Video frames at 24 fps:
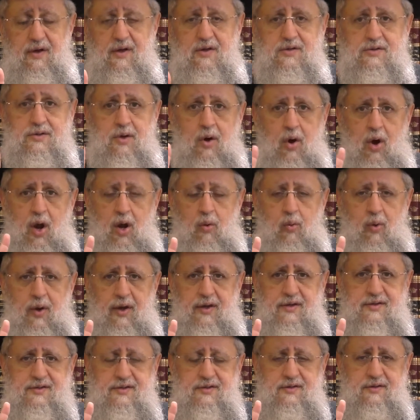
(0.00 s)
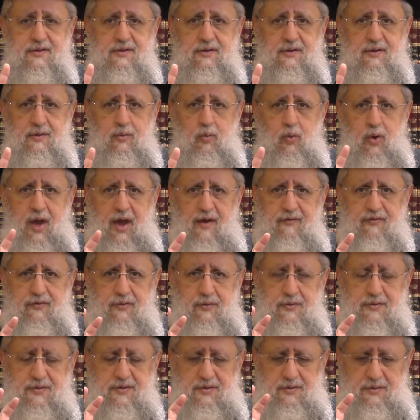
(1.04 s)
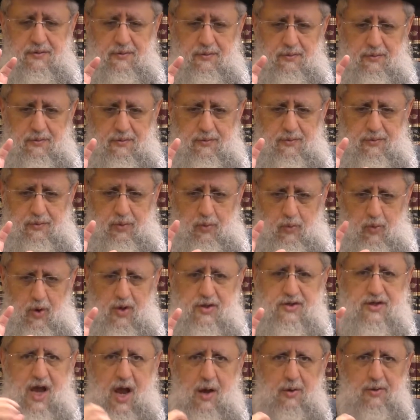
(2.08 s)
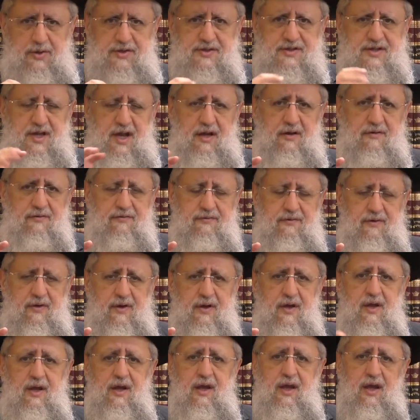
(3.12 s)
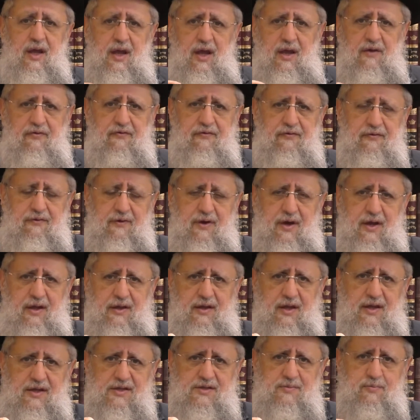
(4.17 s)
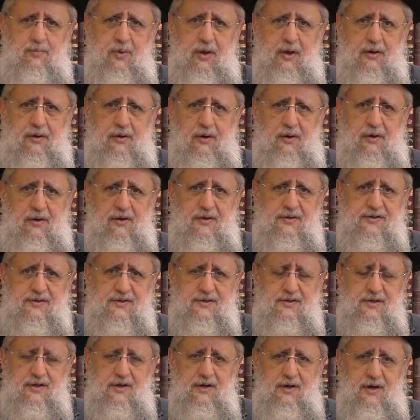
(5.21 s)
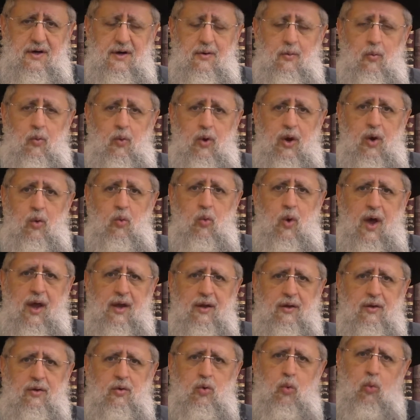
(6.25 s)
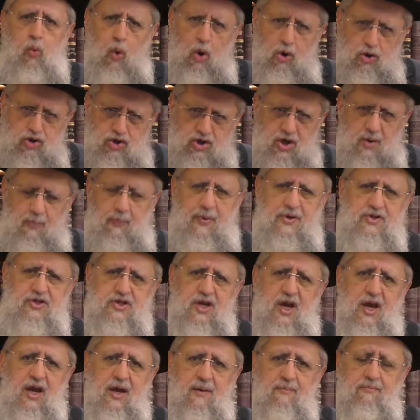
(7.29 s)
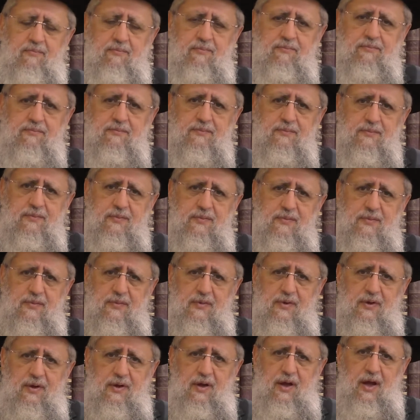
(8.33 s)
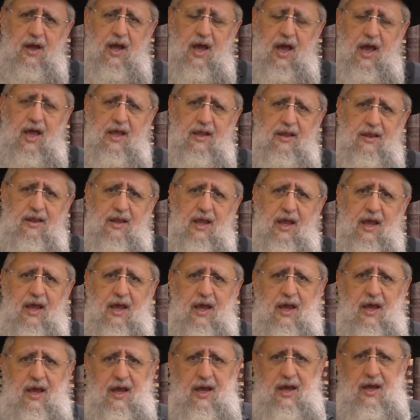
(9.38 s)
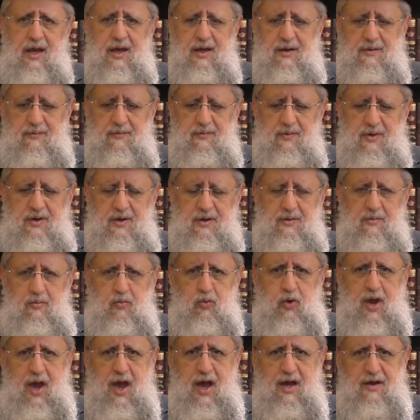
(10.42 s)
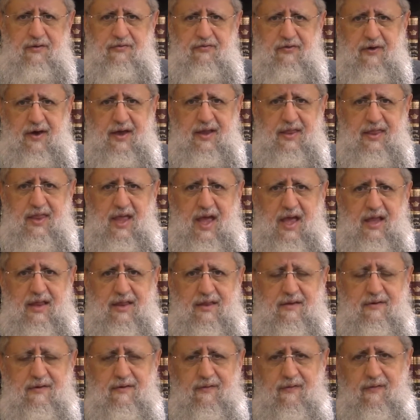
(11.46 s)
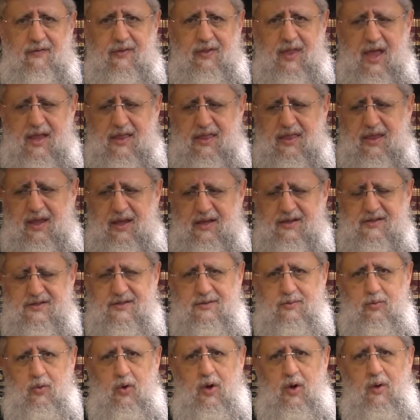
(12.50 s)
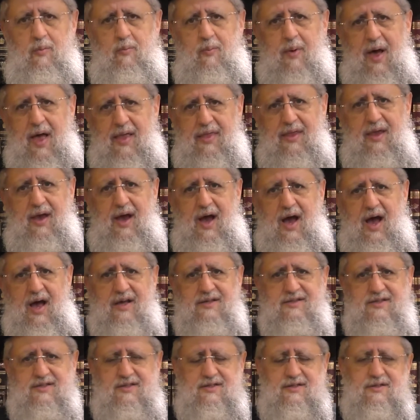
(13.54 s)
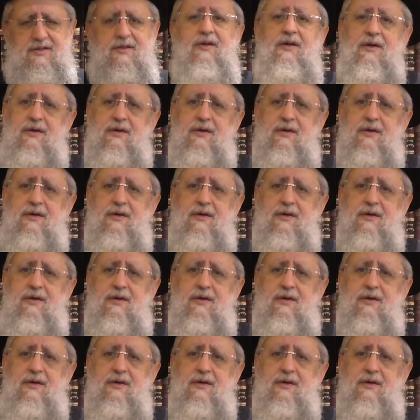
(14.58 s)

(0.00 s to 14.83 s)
So always we have to, to, to watch ourselves. If it is because we want to worship Hashem, and uh, we are afraid that that things will bother us.